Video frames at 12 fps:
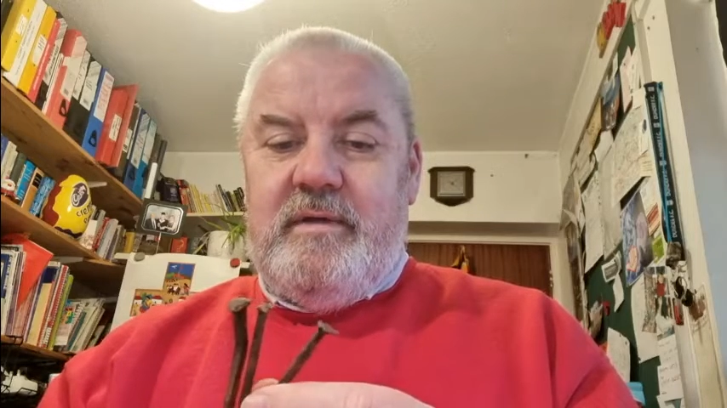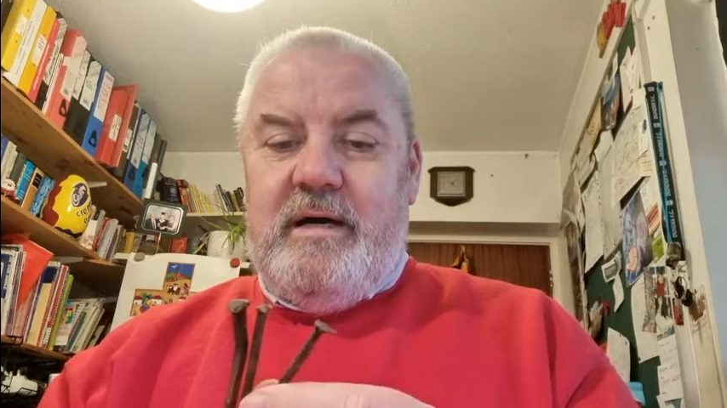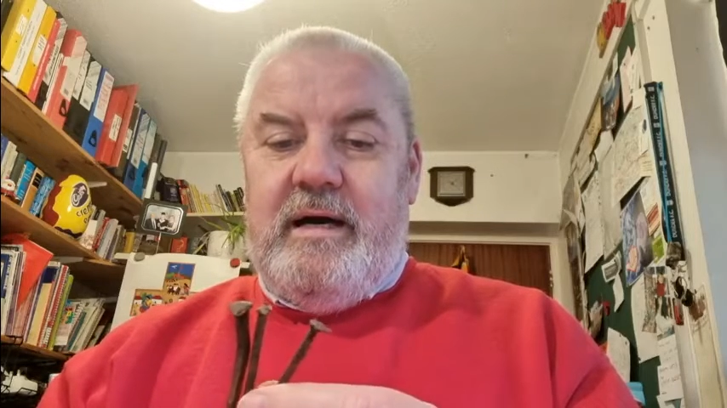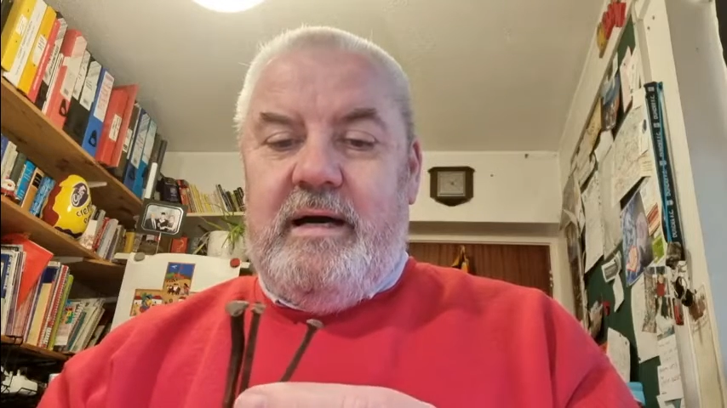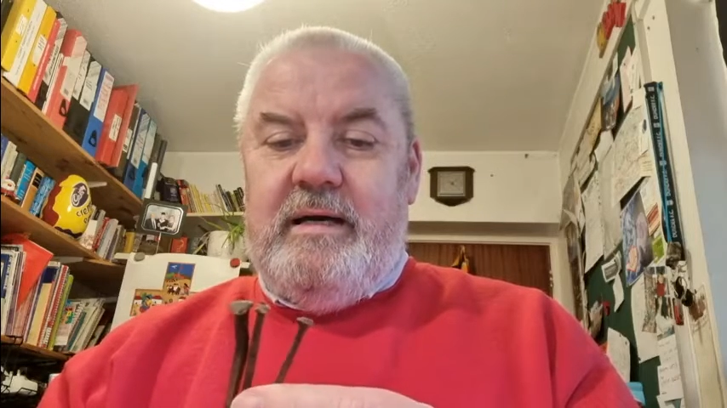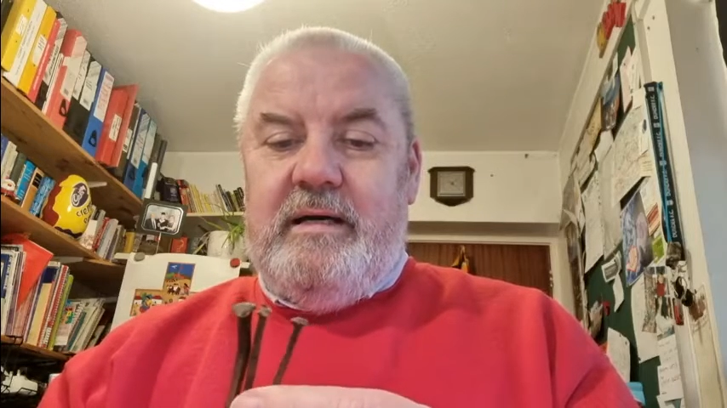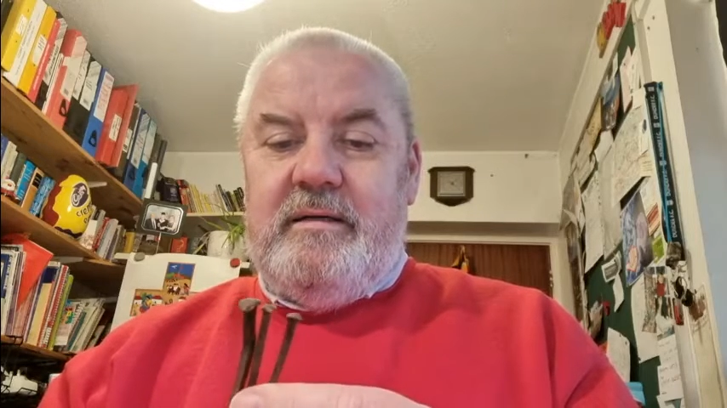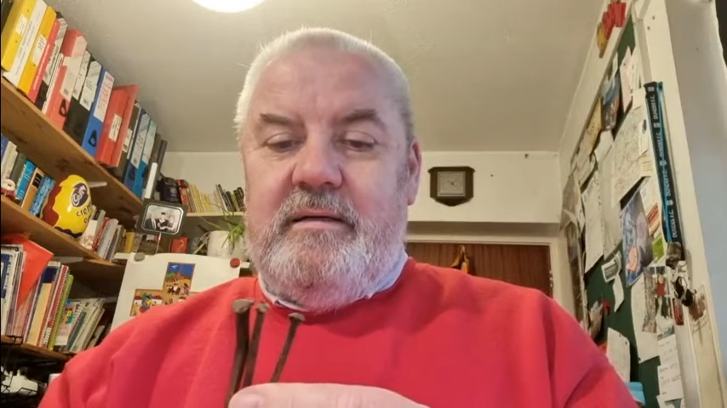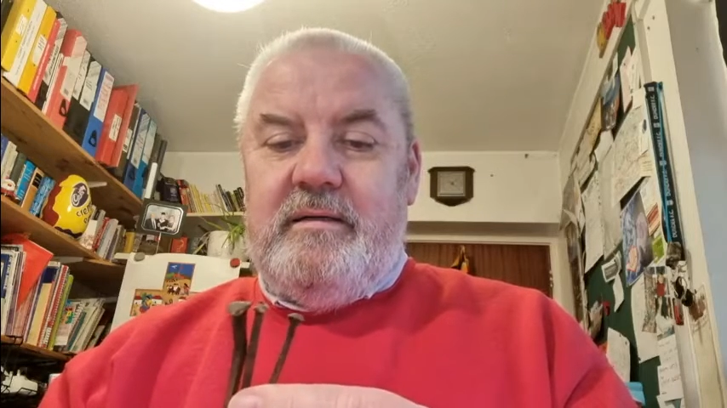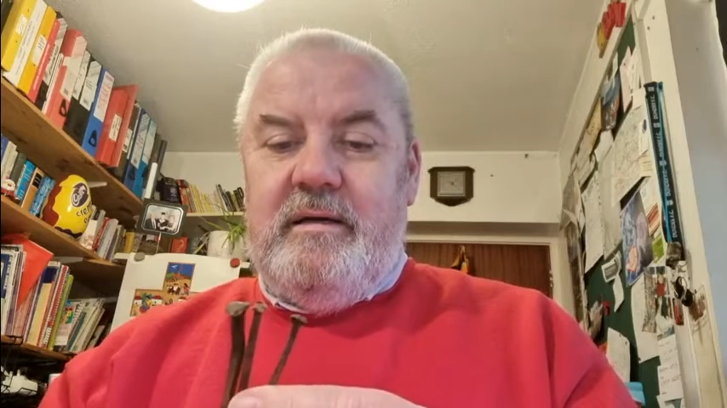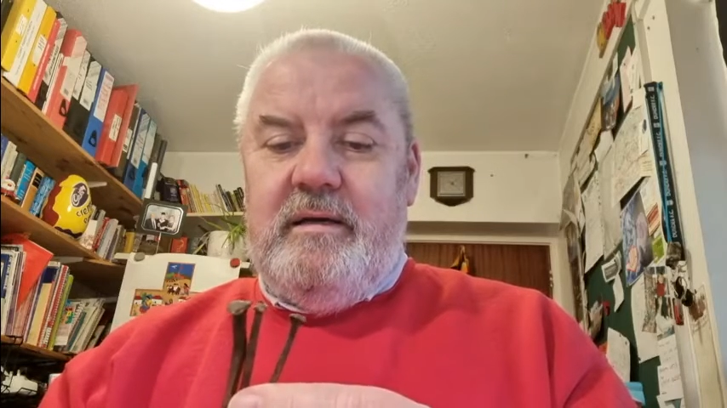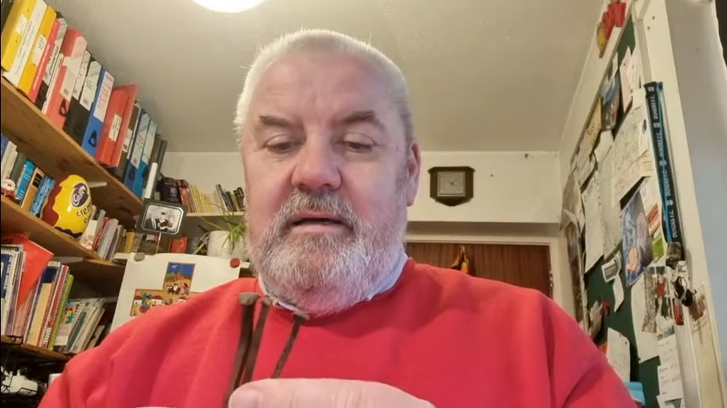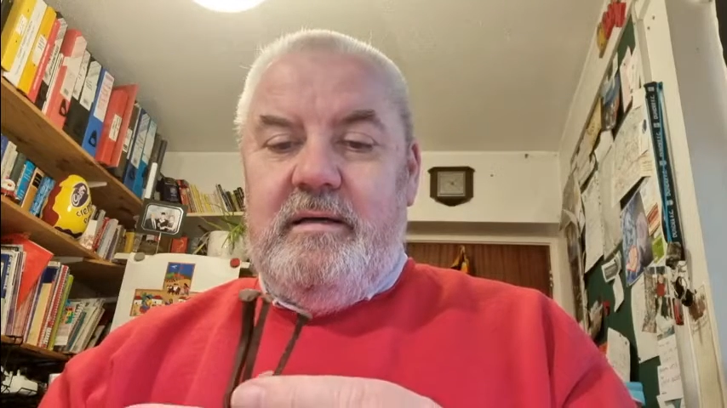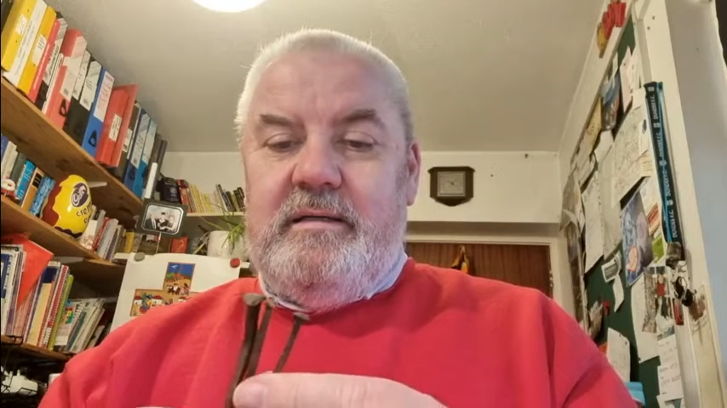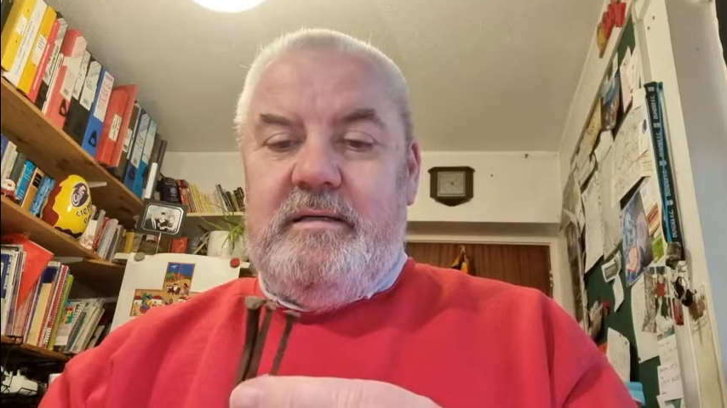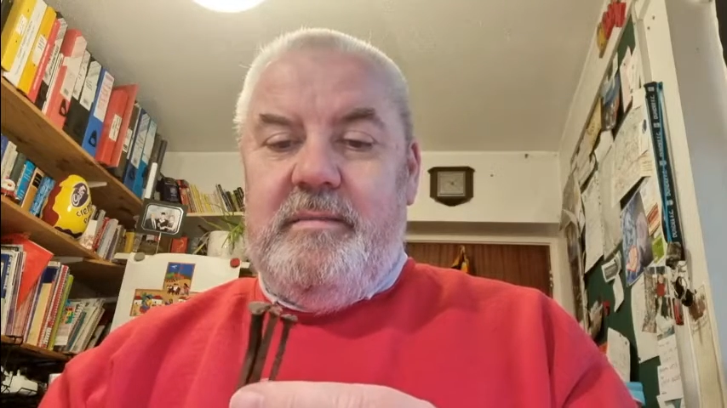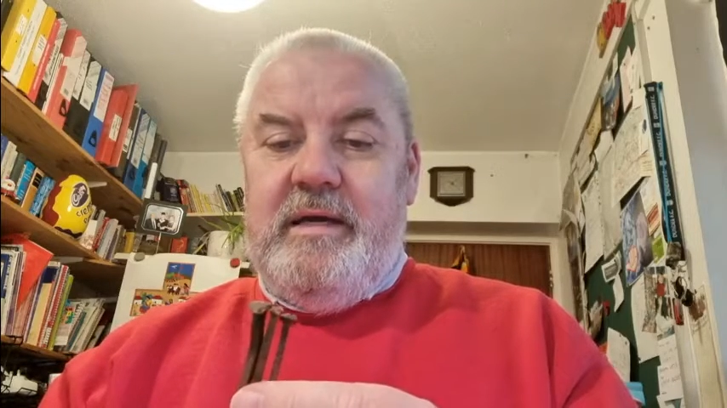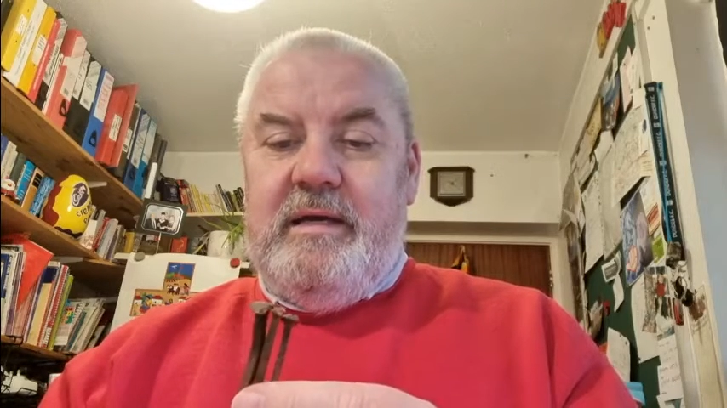iron
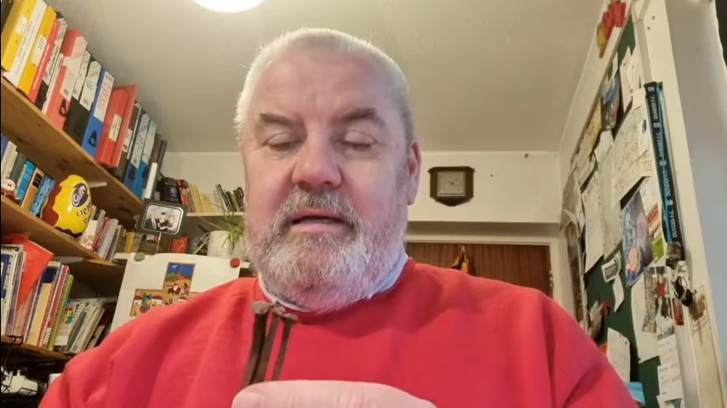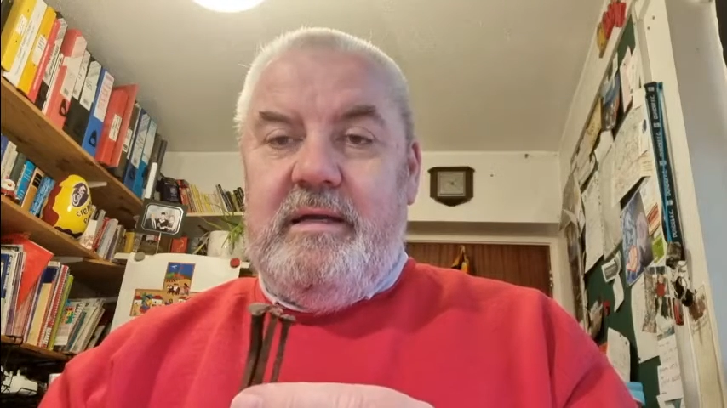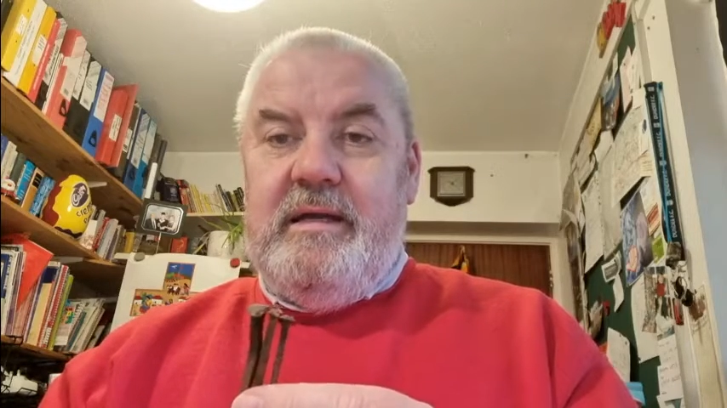to make